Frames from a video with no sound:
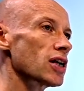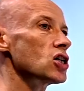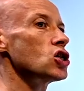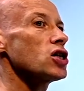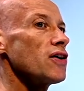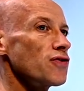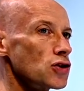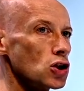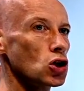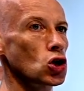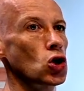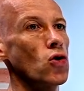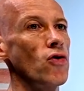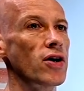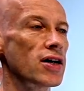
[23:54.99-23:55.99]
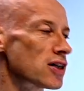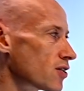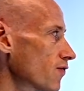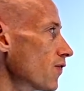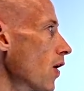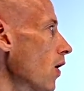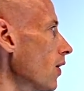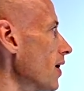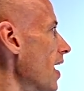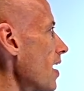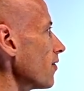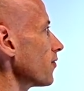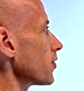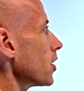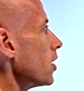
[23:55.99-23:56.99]
to shift security as far
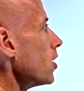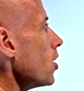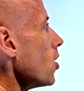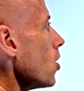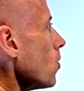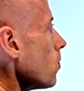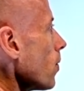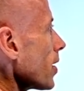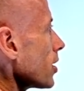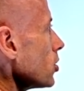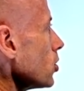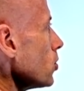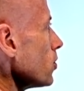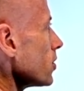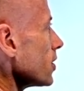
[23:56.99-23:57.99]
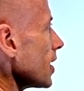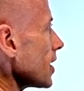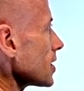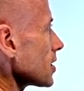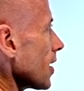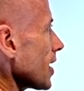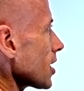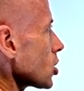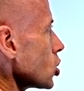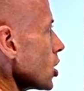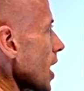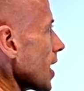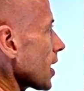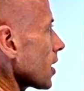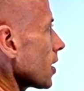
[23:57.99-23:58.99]
left? Well, I can do things like
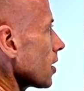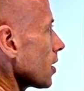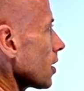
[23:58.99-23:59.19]
check